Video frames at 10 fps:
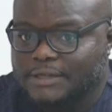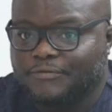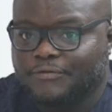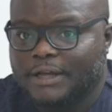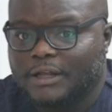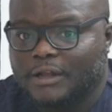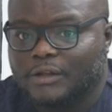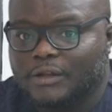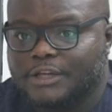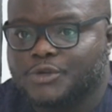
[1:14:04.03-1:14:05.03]
the
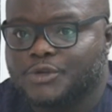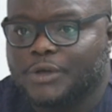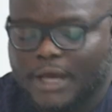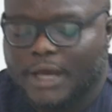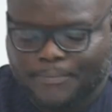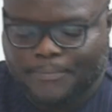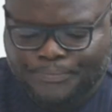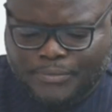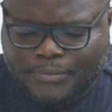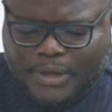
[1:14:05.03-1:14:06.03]
final issue here.
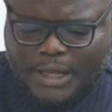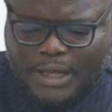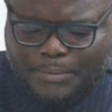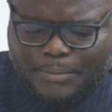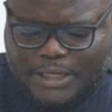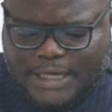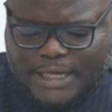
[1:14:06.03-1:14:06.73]
Please,